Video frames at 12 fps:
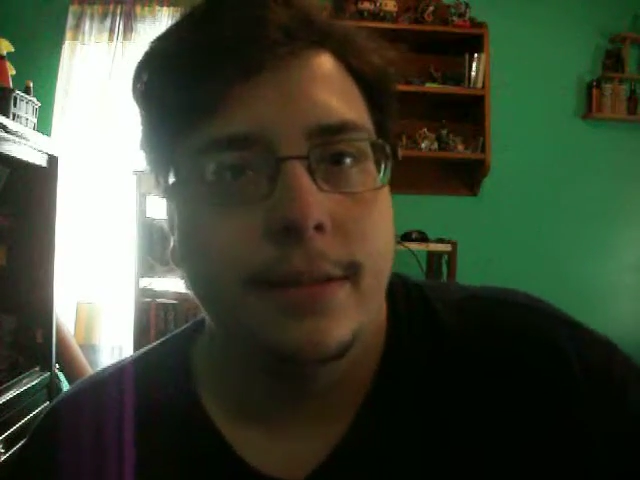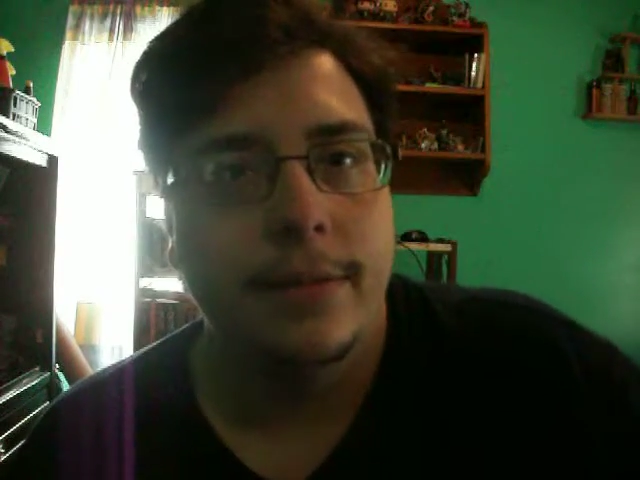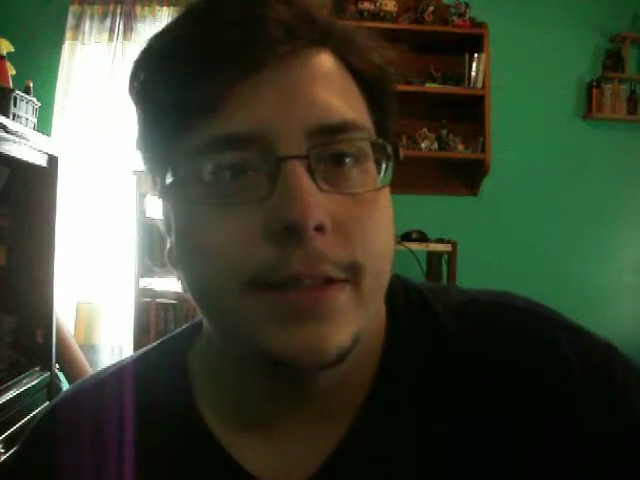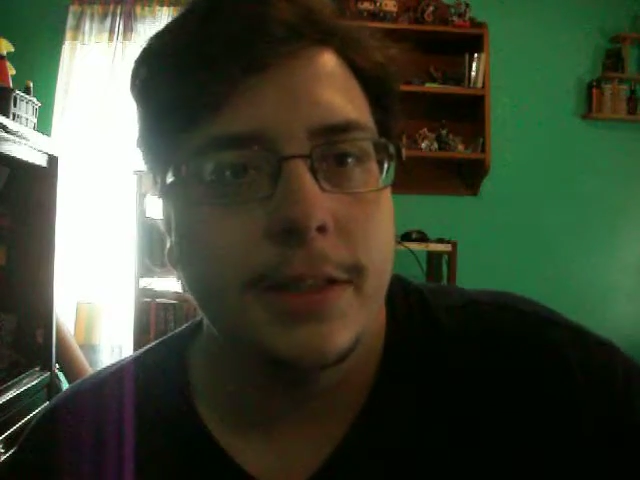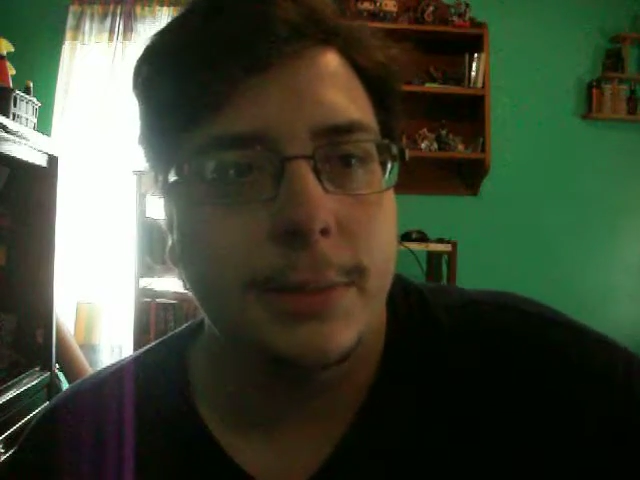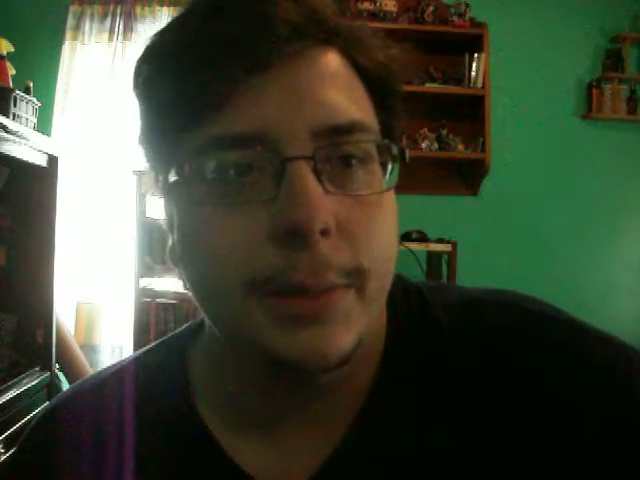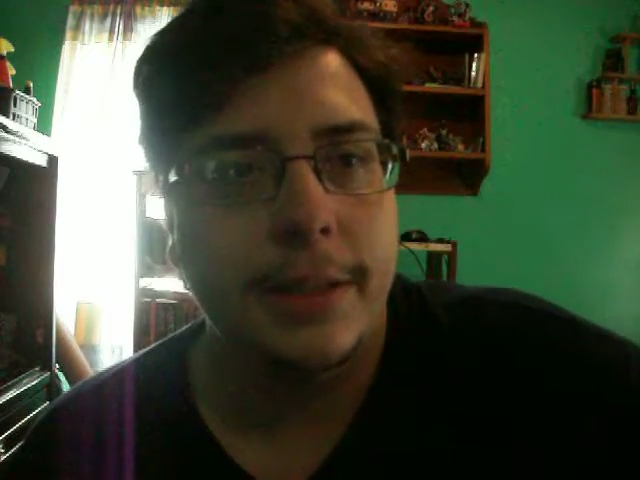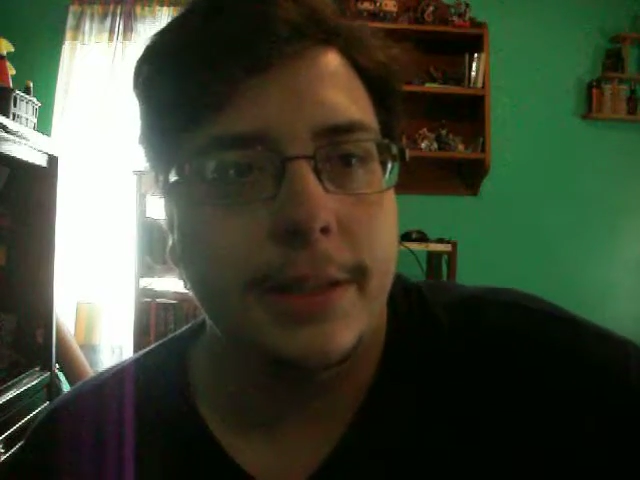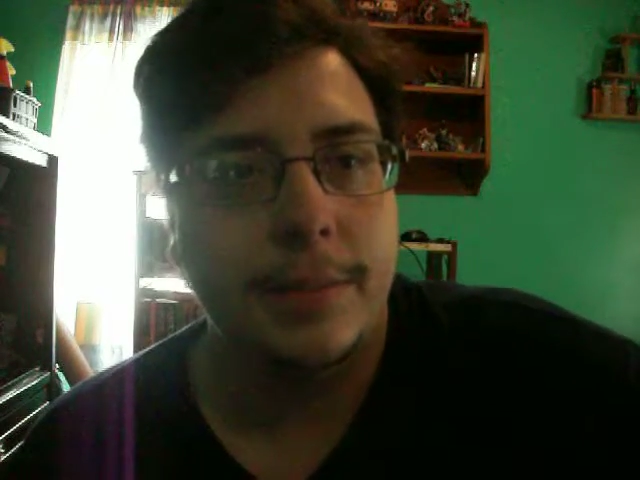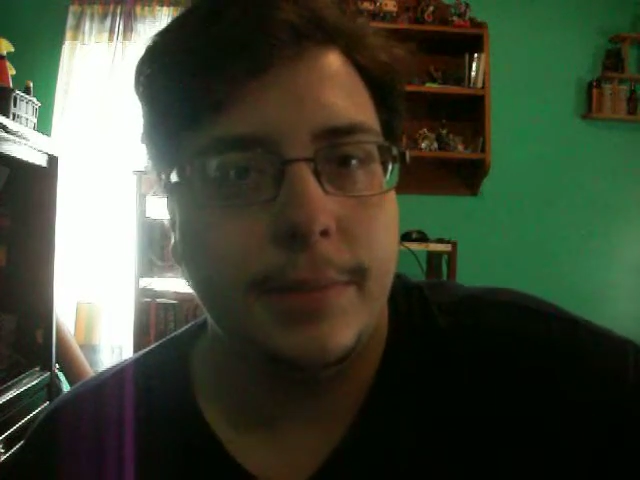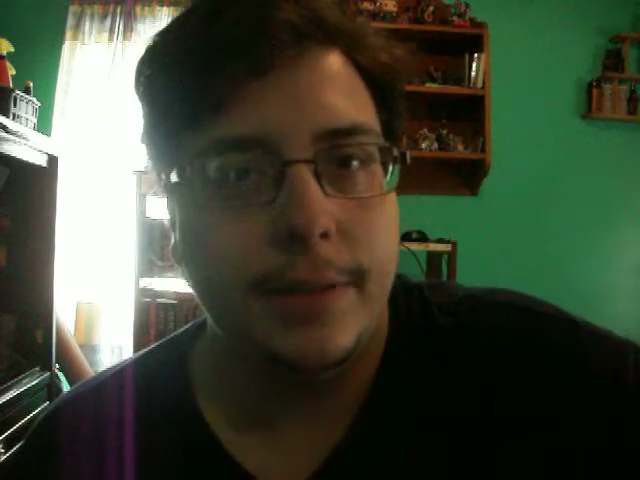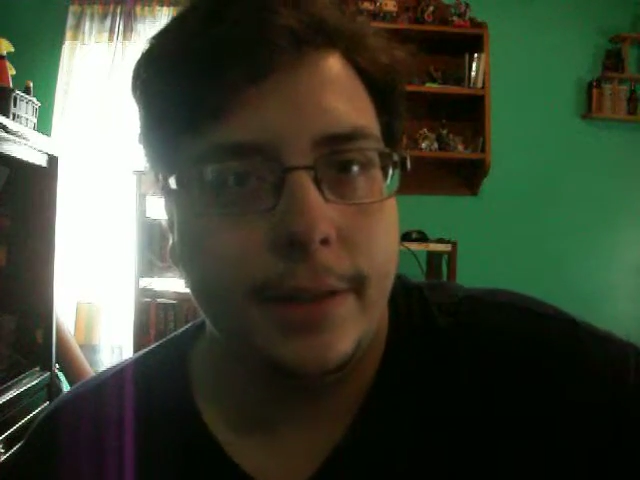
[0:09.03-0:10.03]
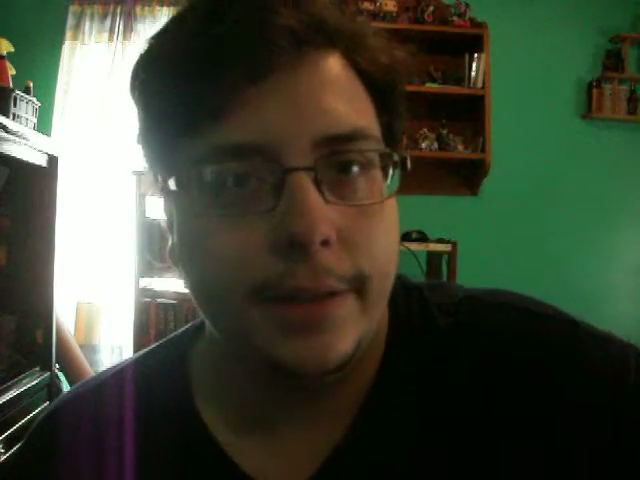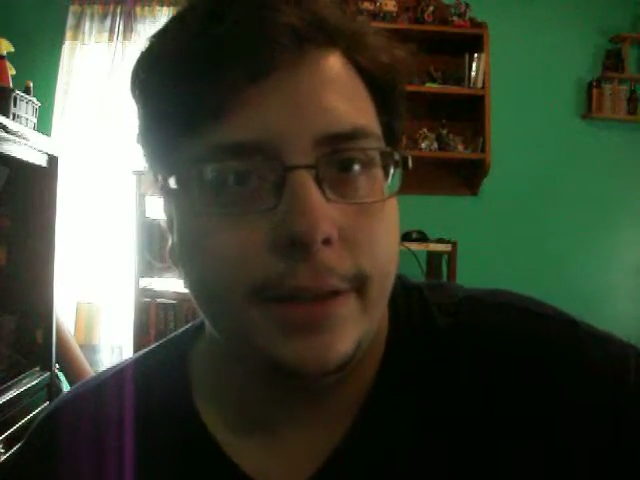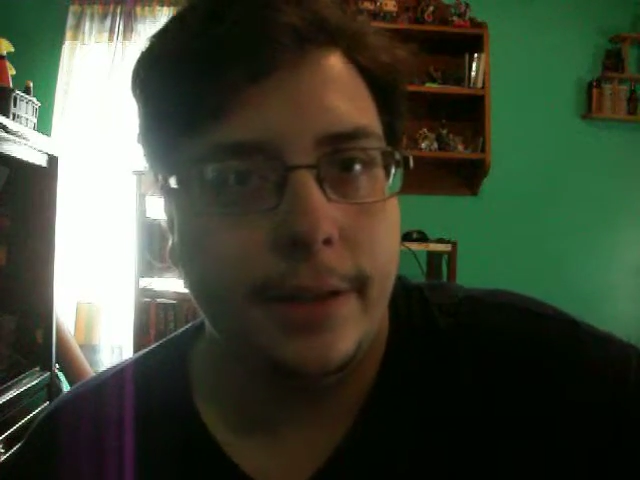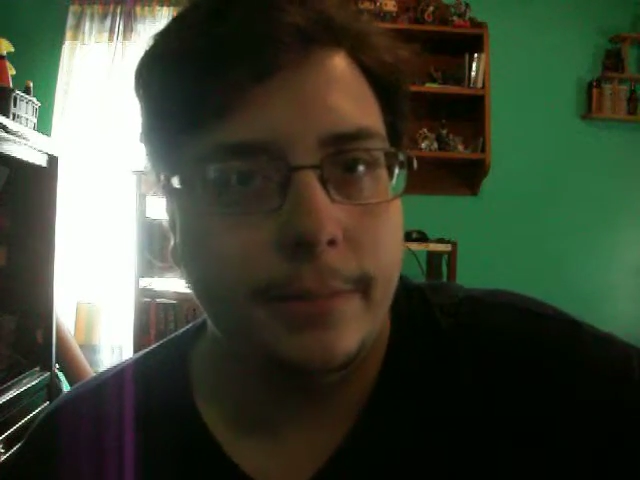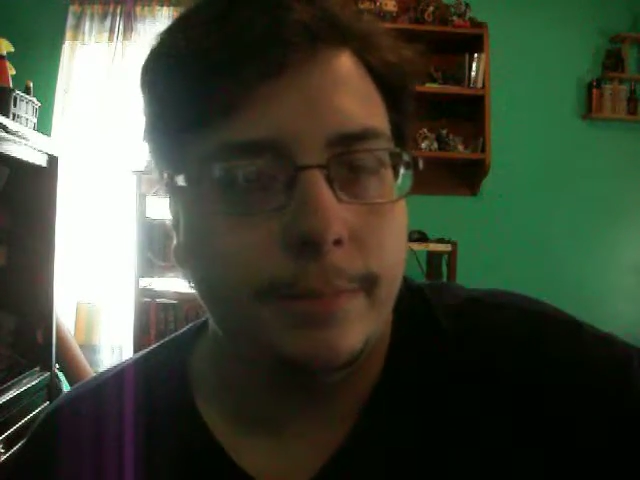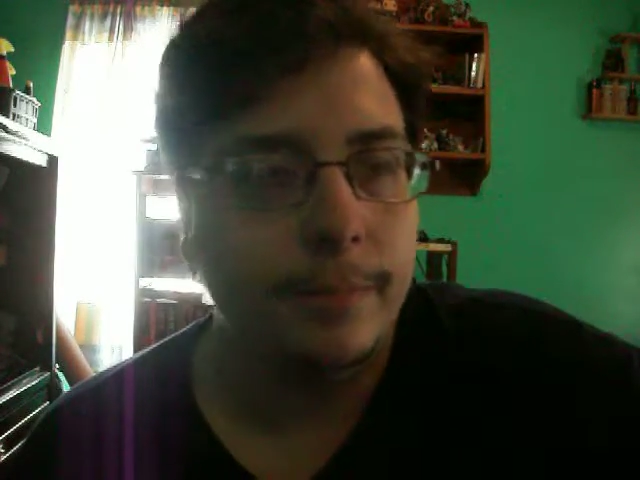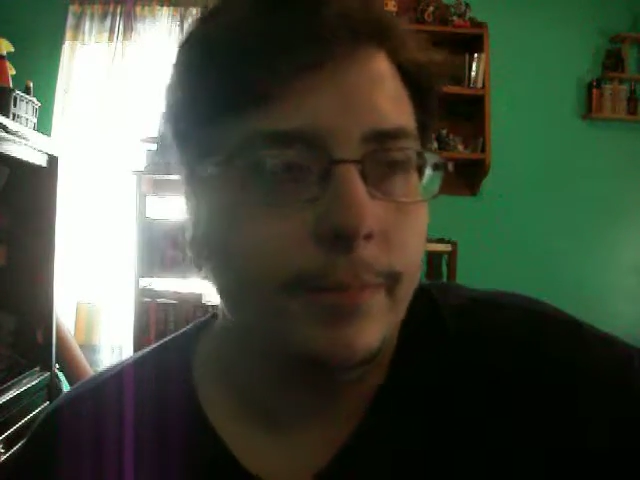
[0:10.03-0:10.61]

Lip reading: First one is reductio,